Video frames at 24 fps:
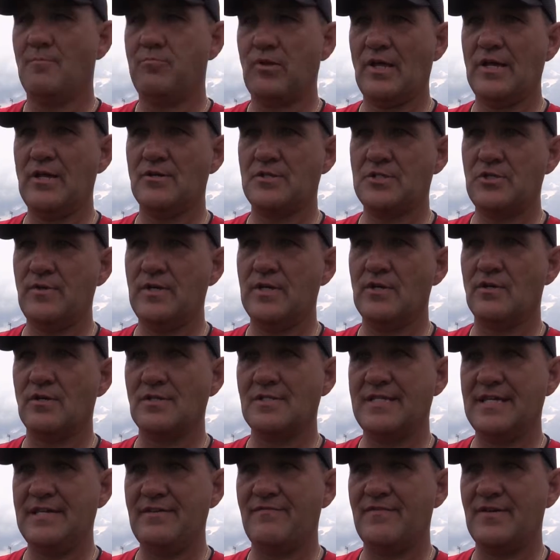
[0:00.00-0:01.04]
a player or two here
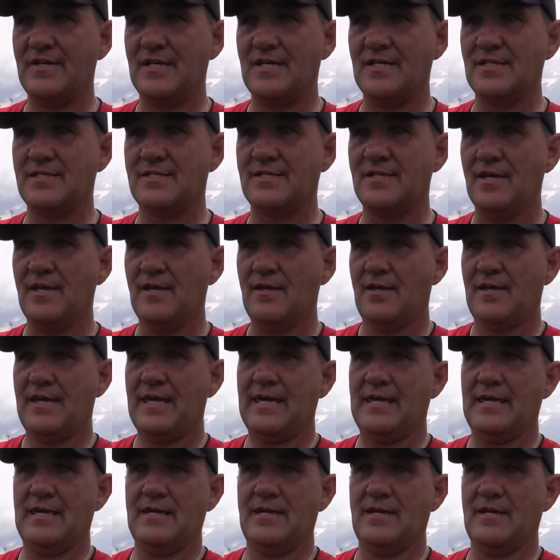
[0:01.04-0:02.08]
on defense
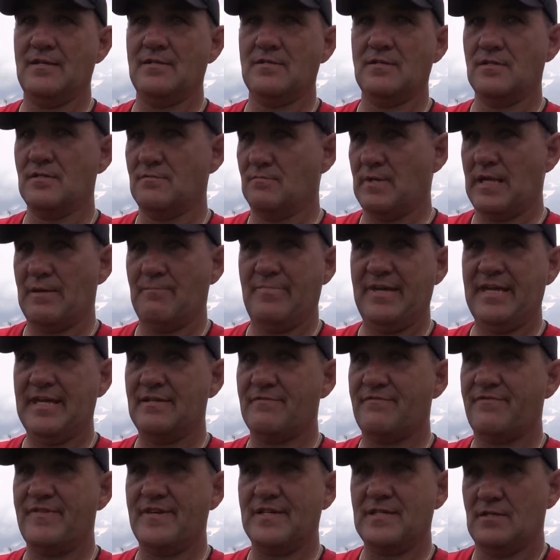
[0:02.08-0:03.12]
and and
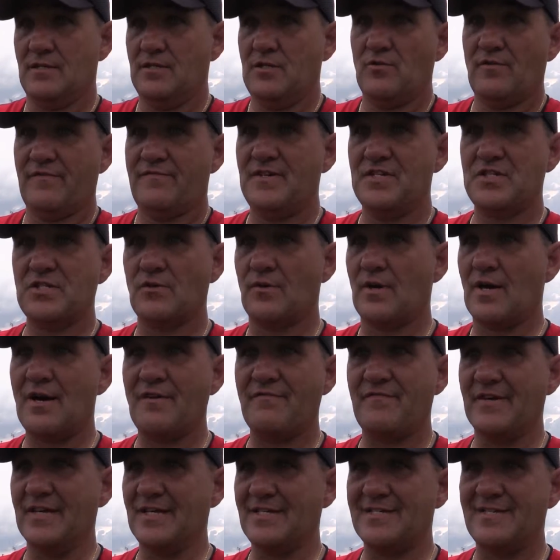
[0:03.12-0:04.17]
being effective, you know, efficient on
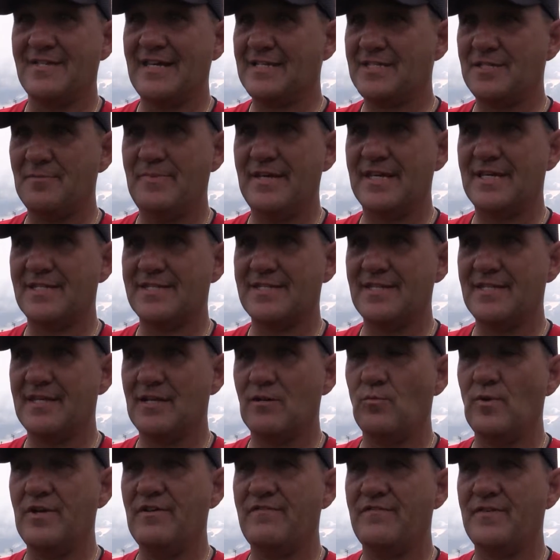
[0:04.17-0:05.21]
offense. That's the biggest thing
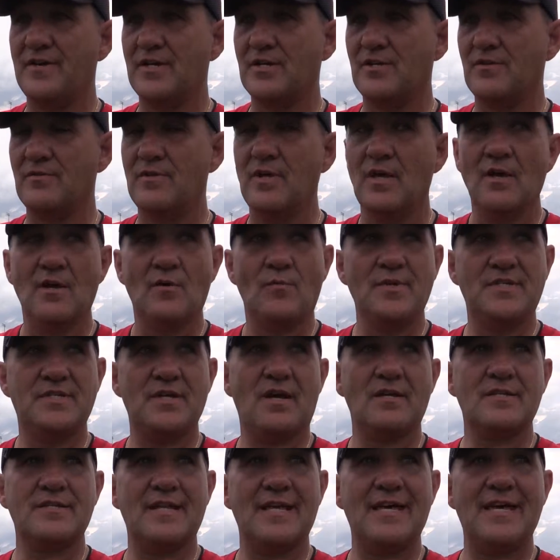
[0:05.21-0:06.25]
there. We figured, we
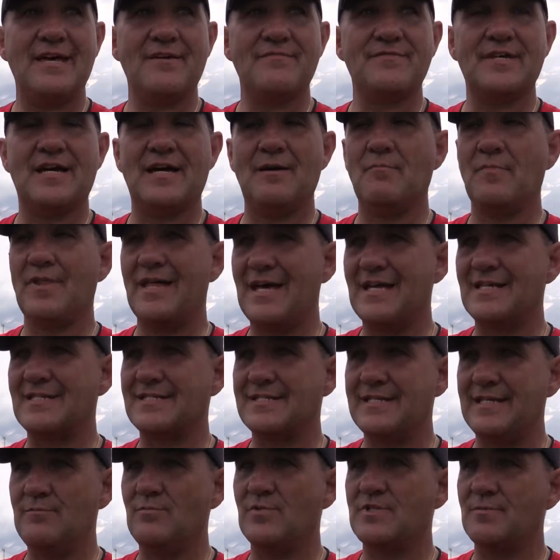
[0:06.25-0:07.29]
talked at halftime,
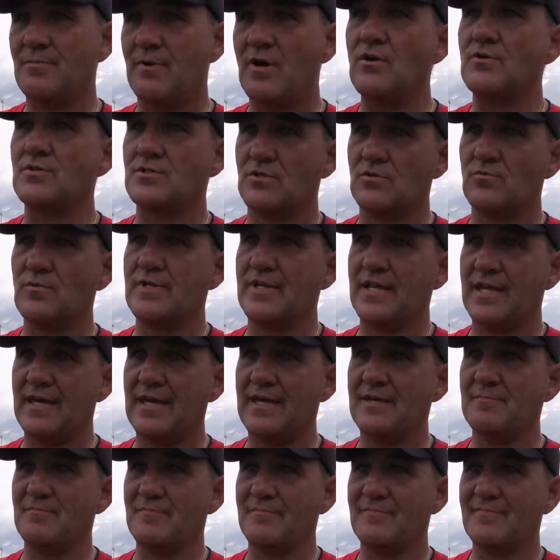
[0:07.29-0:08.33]
last team with the ball was going to win the
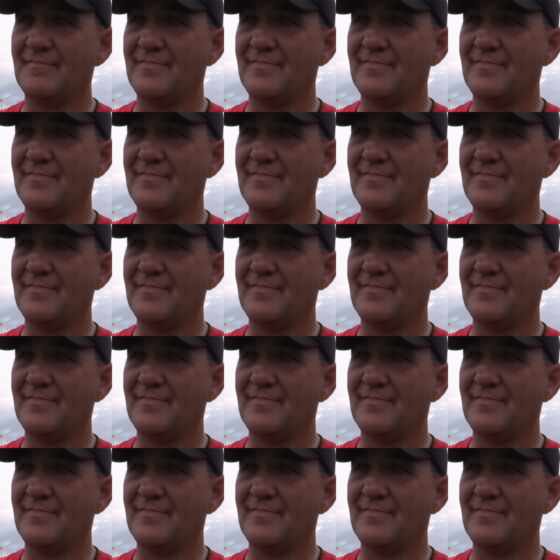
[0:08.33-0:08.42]
game.